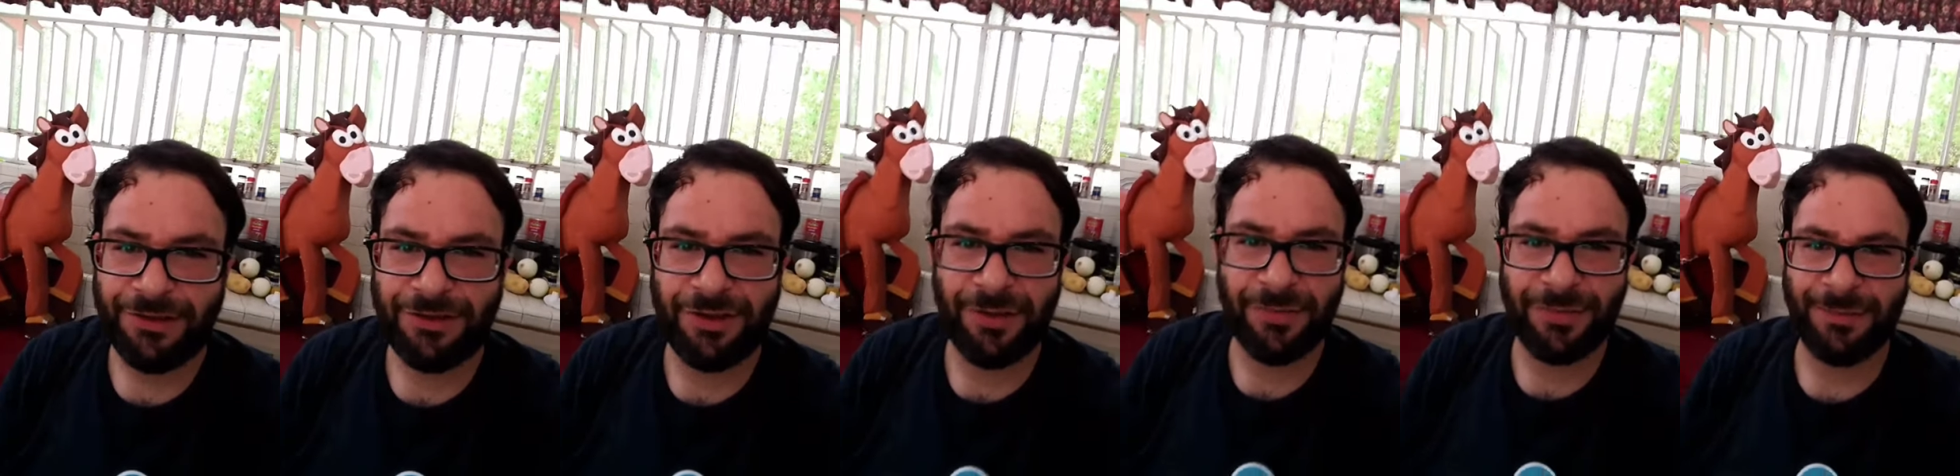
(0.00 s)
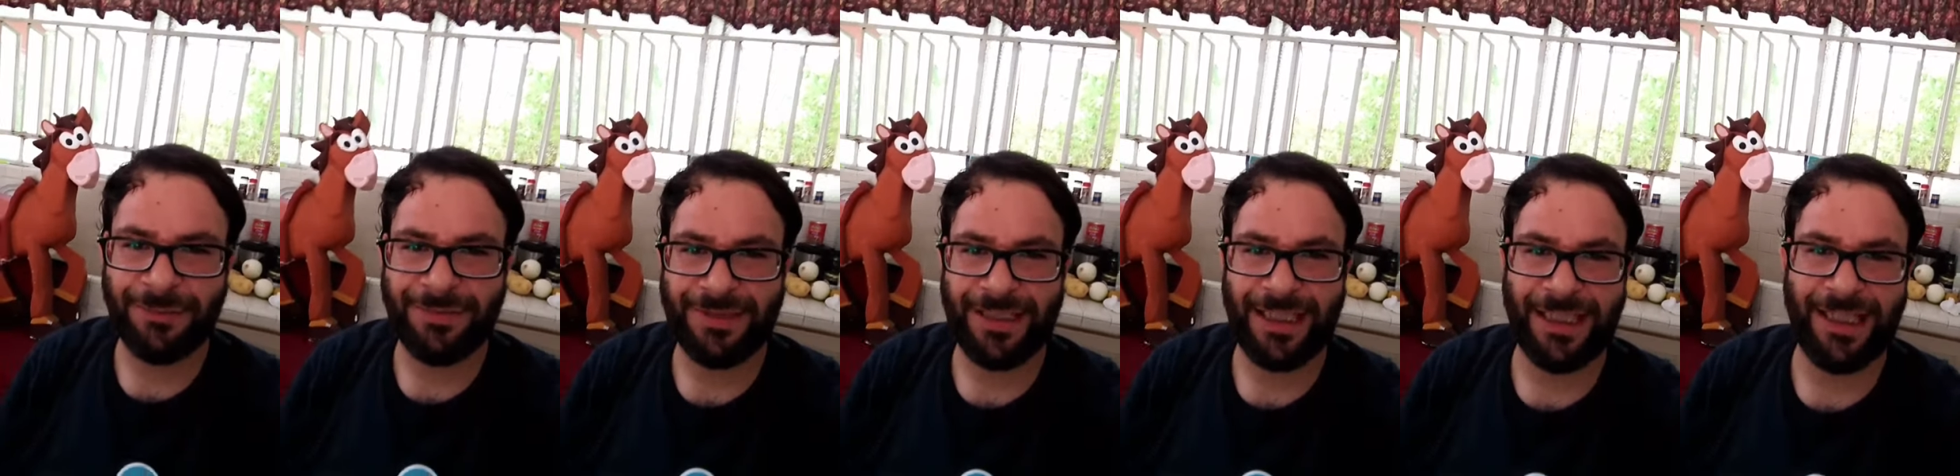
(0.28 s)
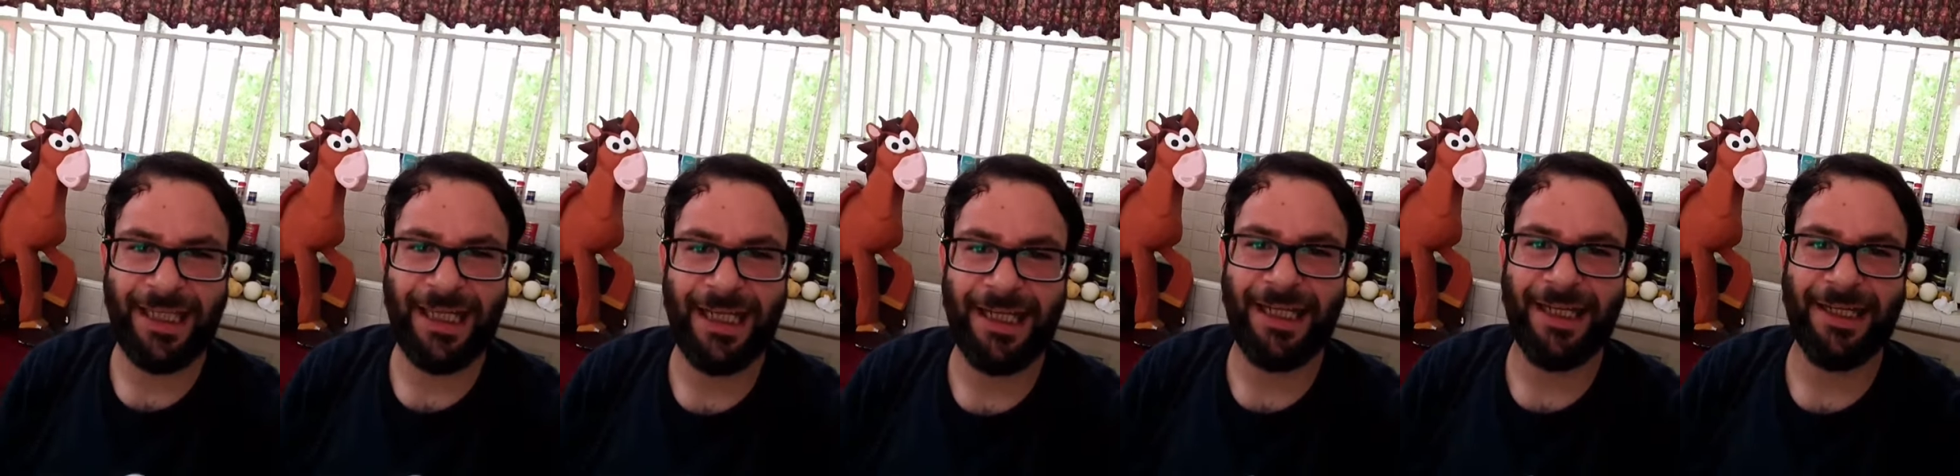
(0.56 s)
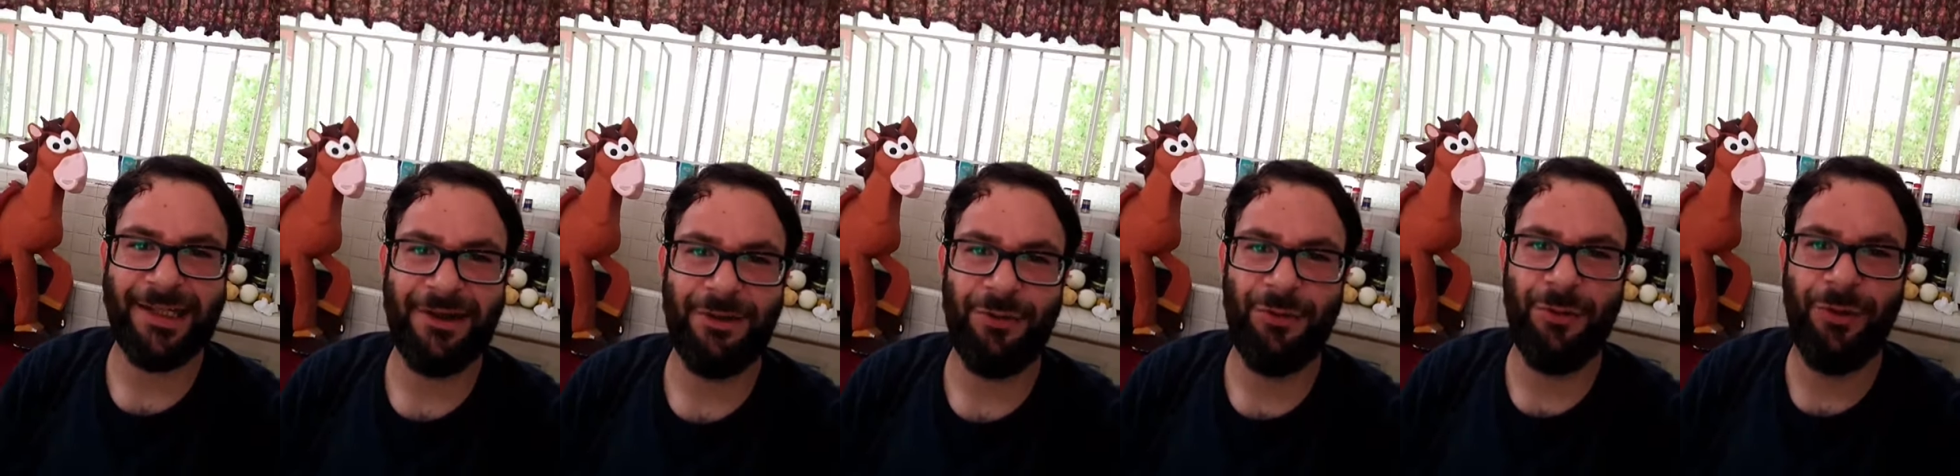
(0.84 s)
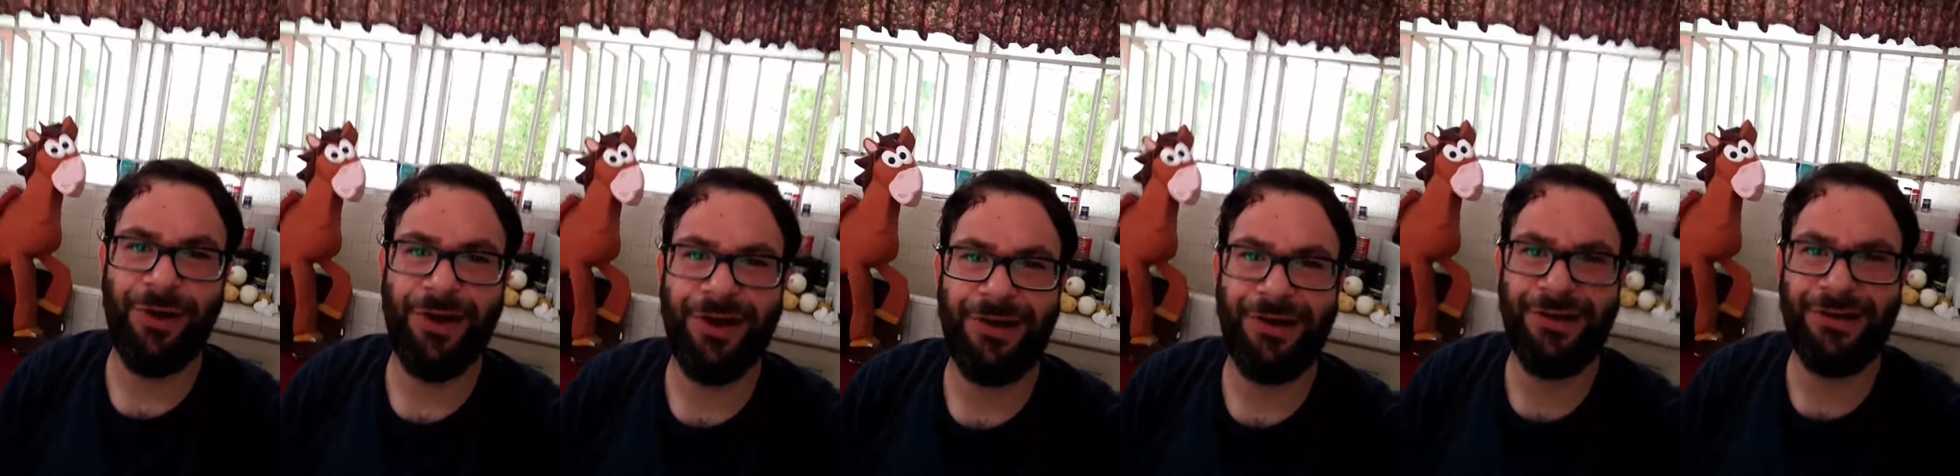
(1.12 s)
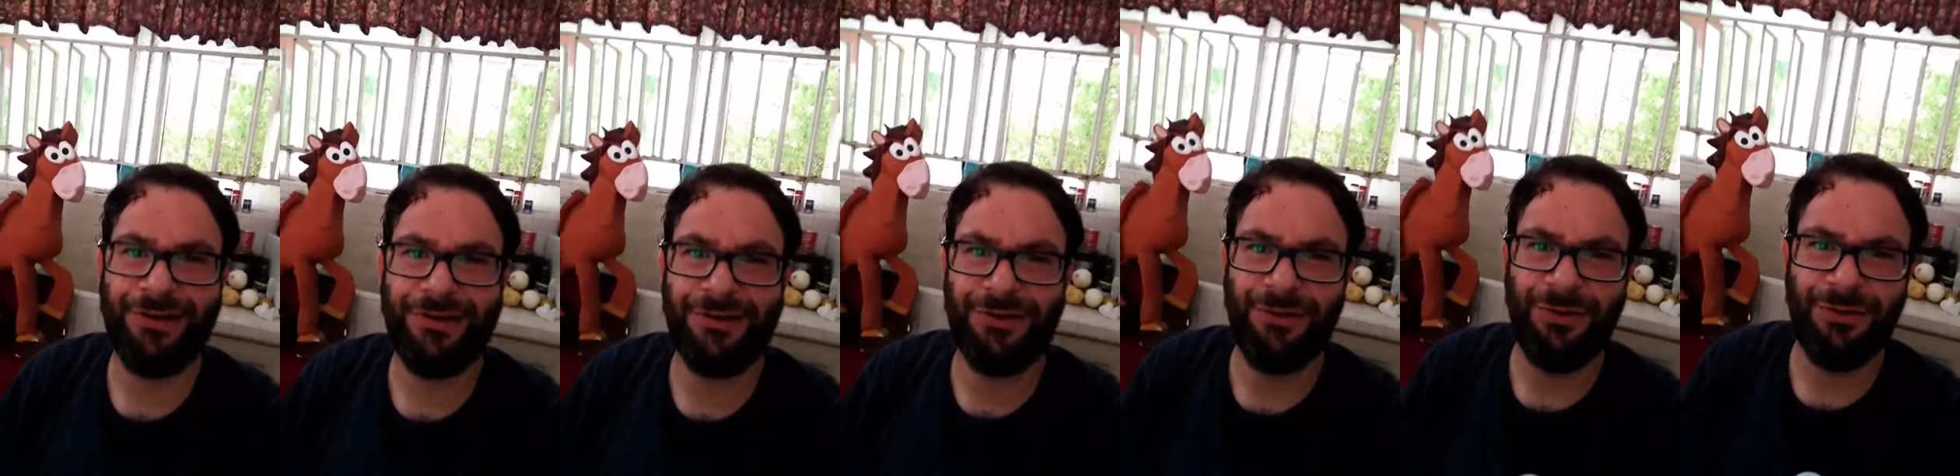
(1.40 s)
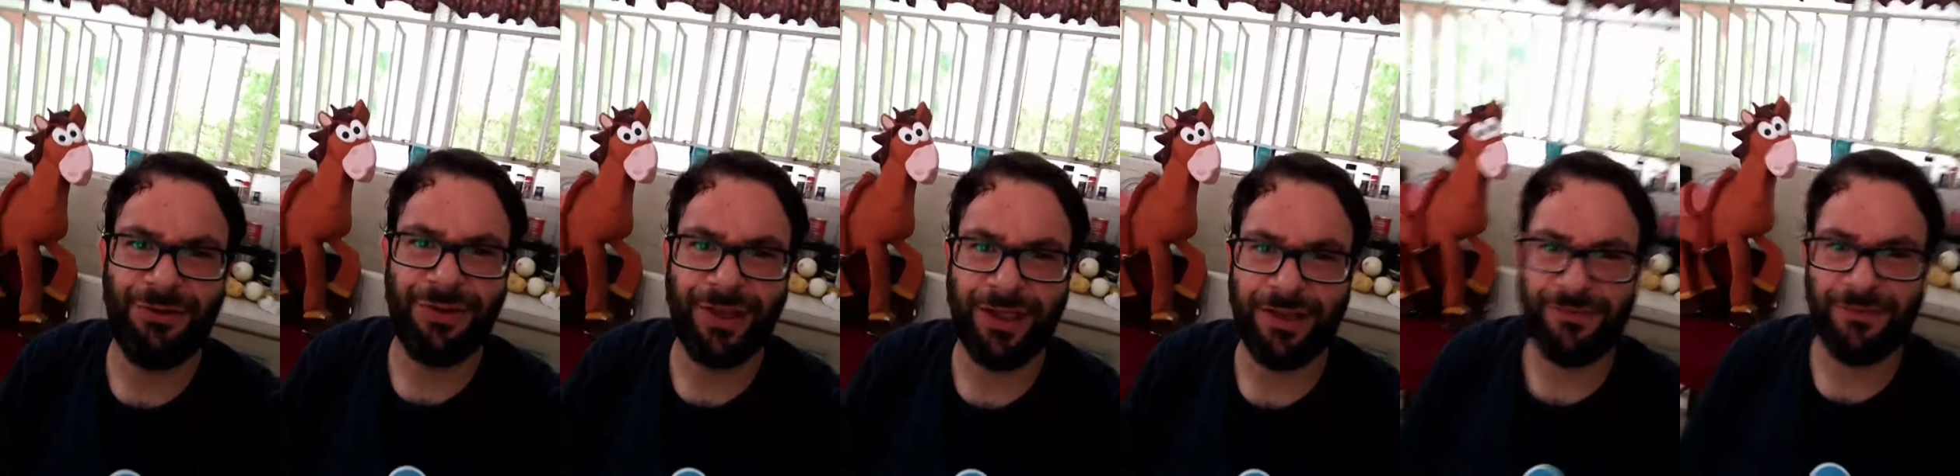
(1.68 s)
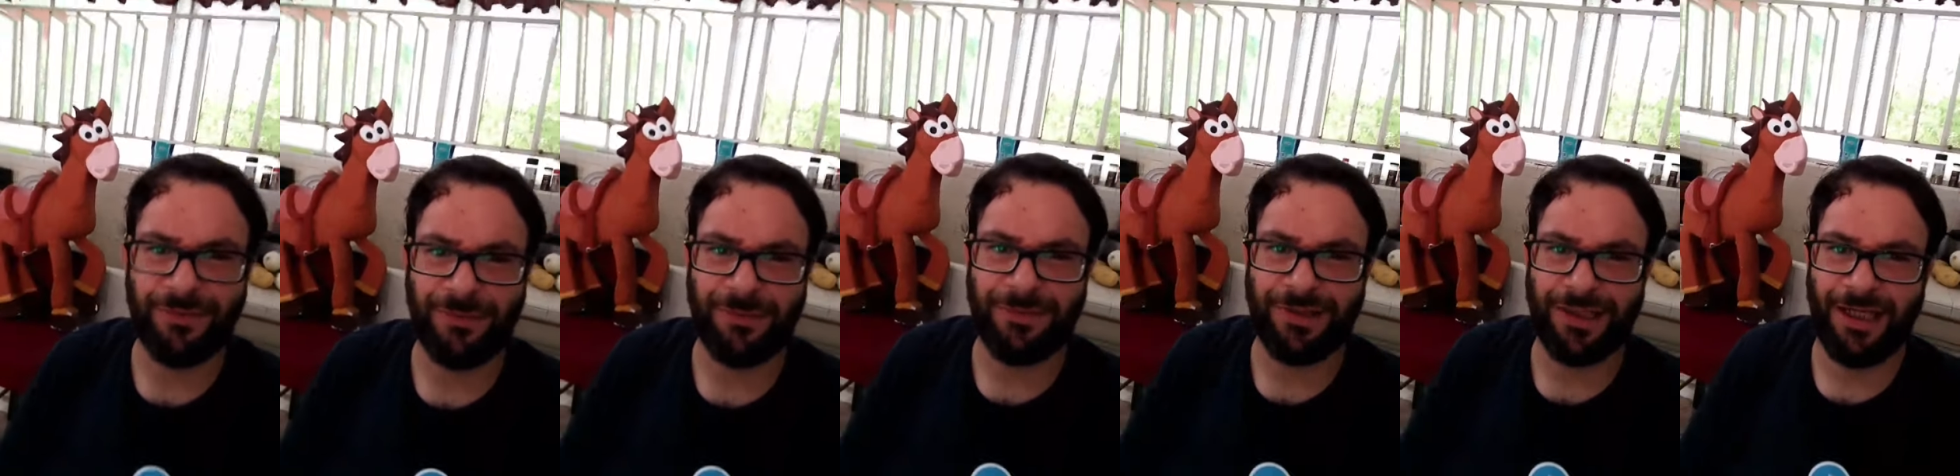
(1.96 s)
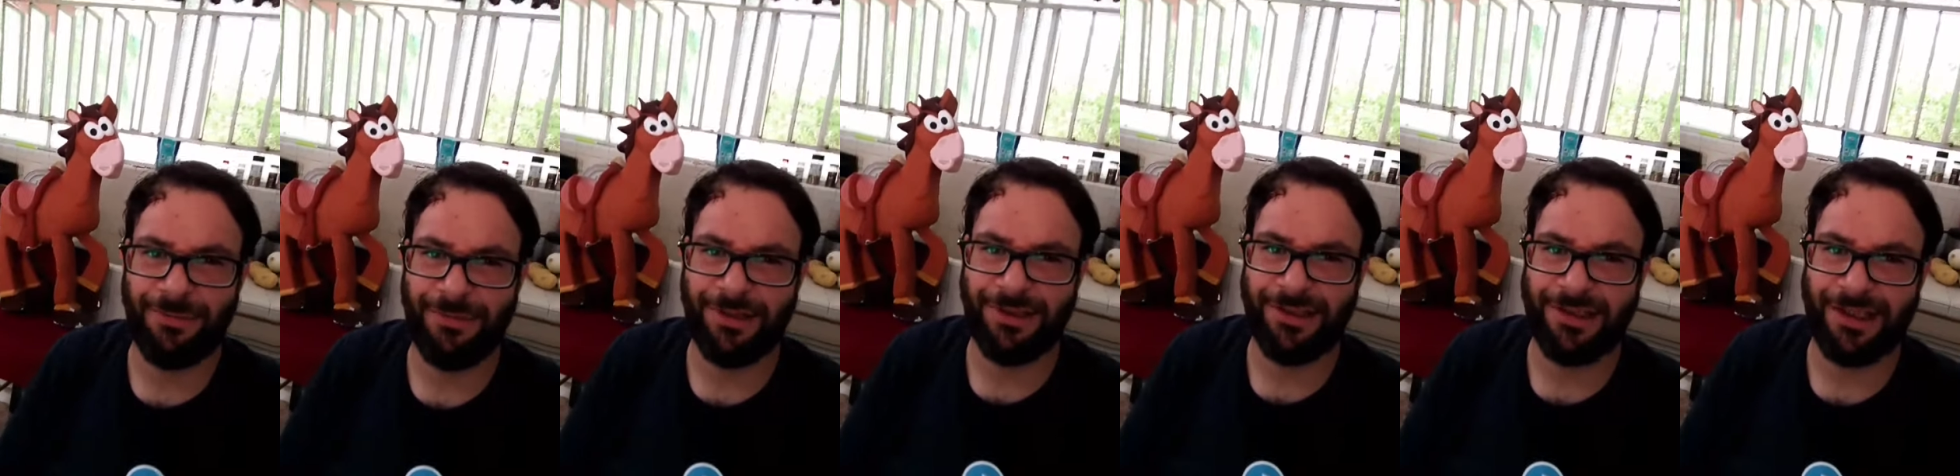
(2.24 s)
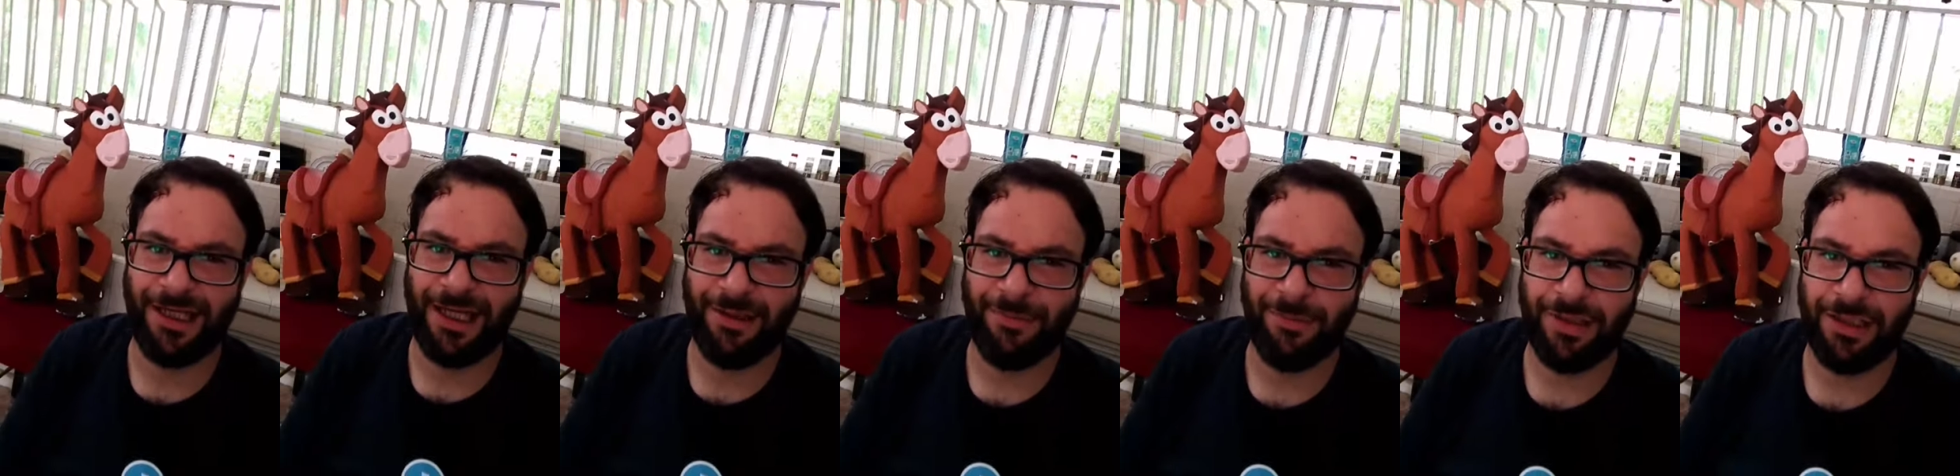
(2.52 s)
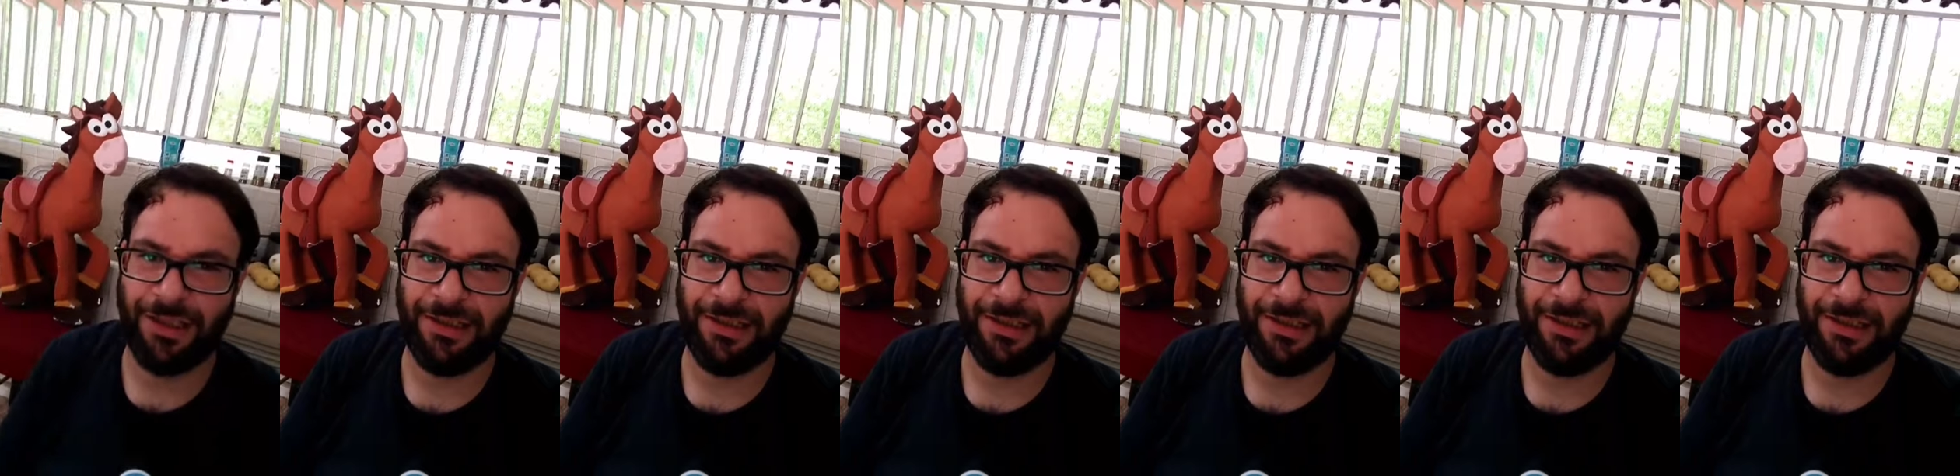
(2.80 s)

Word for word: sometimes I get like a weird toothache from time to time,